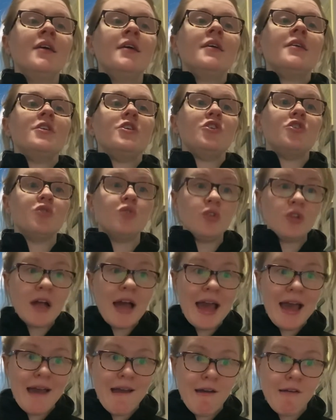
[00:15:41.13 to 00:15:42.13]
you'll
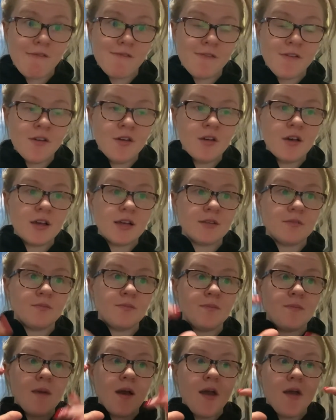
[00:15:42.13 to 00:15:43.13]
have
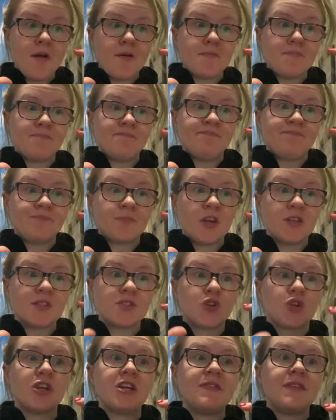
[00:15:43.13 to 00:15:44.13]
a
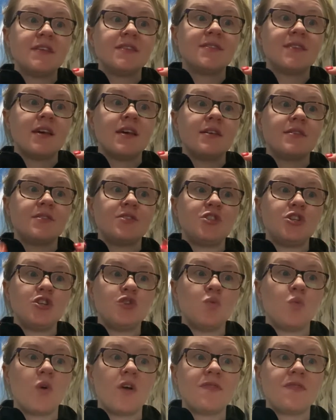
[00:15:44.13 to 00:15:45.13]
screen that says, do you
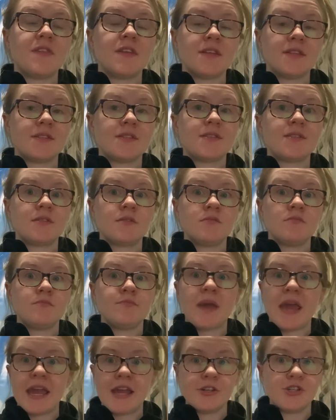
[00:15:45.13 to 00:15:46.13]
want this
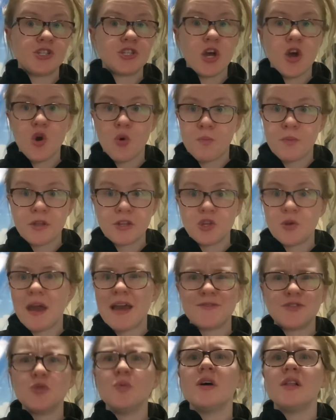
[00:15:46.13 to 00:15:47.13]
page to open? You
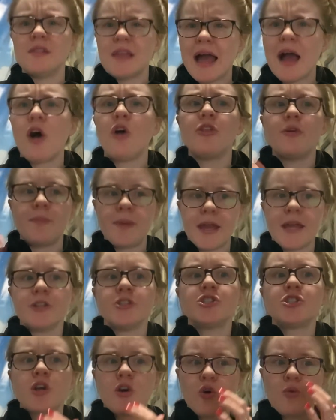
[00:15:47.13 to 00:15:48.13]
have to allow the
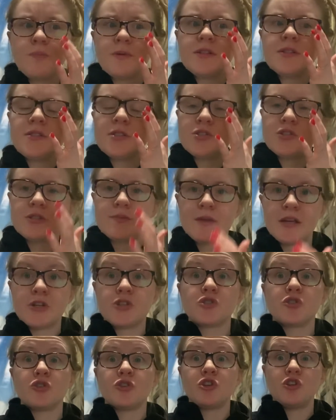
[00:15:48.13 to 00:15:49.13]
page to open, so just make
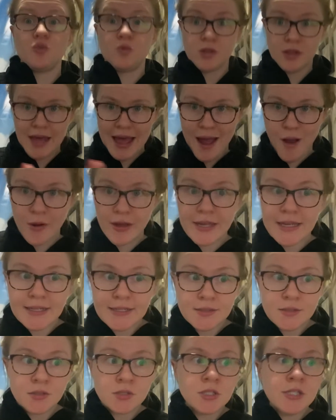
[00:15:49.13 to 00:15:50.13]
sure you allow
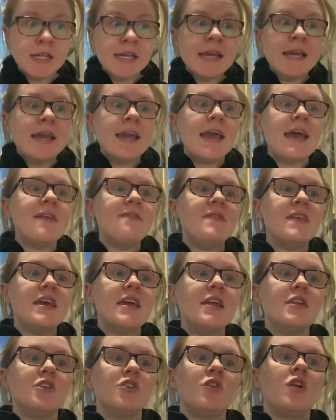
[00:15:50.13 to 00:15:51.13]
it. And
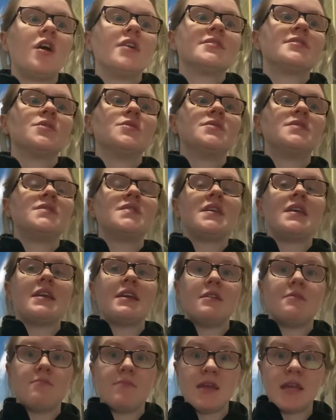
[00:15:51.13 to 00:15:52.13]
then you'll also see
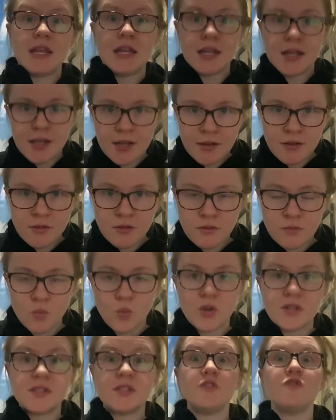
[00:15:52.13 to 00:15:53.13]
admitted
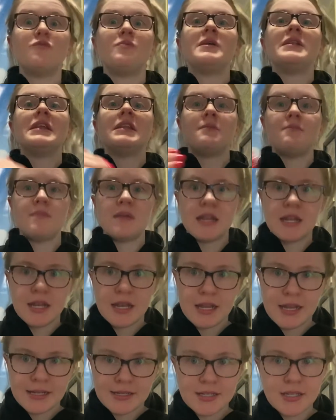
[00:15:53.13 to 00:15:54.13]
once you've been admitted
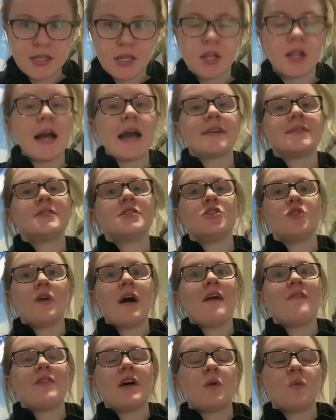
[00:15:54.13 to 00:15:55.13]
into the class. So you'll
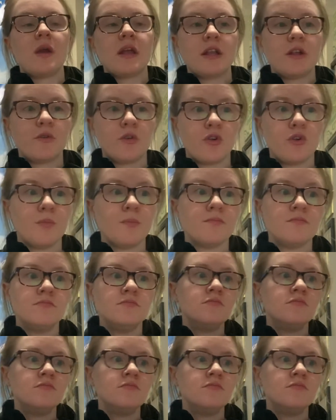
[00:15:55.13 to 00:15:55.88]
have that waiting room